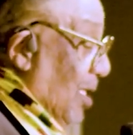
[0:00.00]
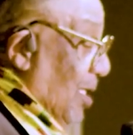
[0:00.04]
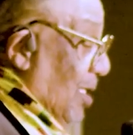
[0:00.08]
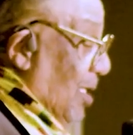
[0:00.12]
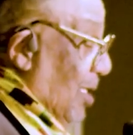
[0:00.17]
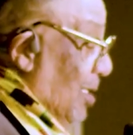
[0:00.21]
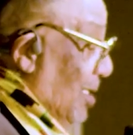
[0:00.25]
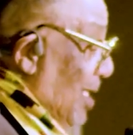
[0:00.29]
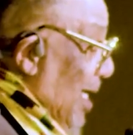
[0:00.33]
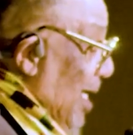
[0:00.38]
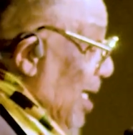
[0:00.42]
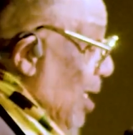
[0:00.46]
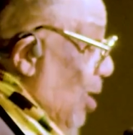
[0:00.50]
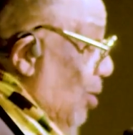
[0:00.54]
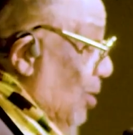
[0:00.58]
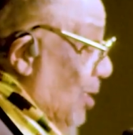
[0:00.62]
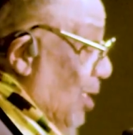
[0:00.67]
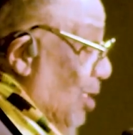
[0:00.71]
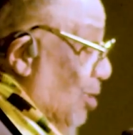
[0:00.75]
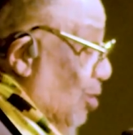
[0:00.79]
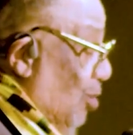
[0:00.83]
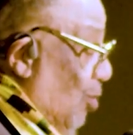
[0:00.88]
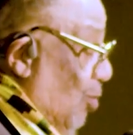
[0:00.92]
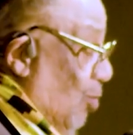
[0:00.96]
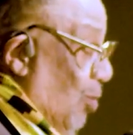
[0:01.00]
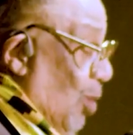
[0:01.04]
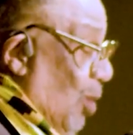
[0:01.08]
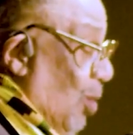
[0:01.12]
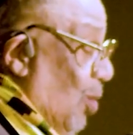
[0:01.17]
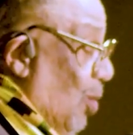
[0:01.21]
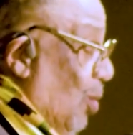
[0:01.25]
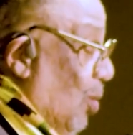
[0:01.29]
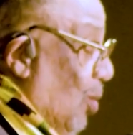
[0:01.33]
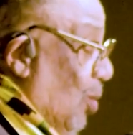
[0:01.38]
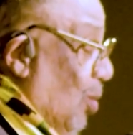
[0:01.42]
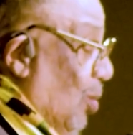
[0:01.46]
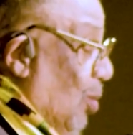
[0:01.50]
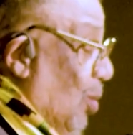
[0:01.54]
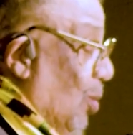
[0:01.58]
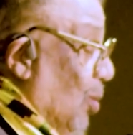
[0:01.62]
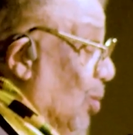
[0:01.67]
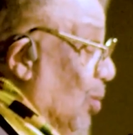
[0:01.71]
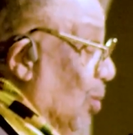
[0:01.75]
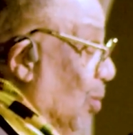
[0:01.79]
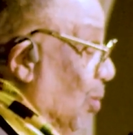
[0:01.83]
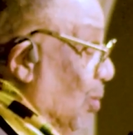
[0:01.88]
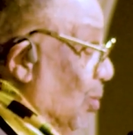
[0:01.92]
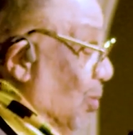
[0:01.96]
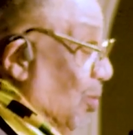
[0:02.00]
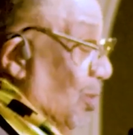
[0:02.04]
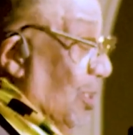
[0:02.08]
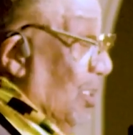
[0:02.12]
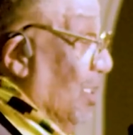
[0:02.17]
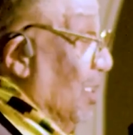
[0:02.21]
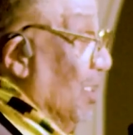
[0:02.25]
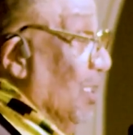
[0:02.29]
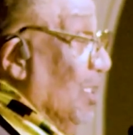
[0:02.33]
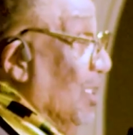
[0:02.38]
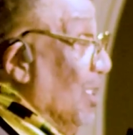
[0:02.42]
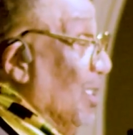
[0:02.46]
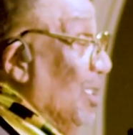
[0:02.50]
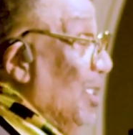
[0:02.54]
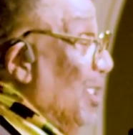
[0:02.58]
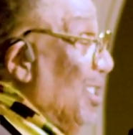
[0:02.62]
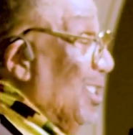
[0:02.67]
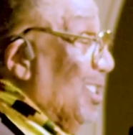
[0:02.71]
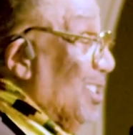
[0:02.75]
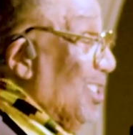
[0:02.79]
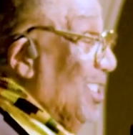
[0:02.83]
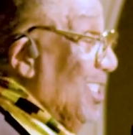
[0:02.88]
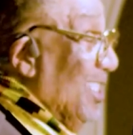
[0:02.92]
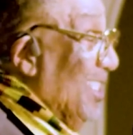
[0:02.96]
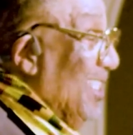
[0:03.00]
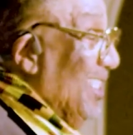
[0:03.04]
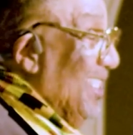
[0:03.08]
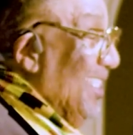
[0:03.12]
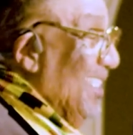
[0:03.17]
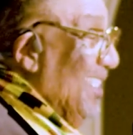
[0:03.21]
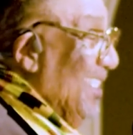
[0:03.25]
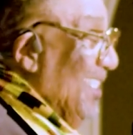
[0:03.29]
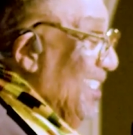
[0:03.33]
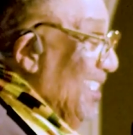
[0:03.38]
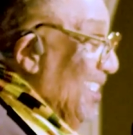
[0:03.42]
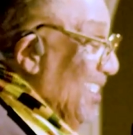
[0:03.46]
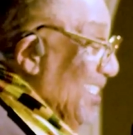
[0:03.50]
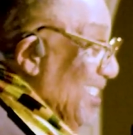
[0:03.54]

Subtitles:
loud as the rolling sea.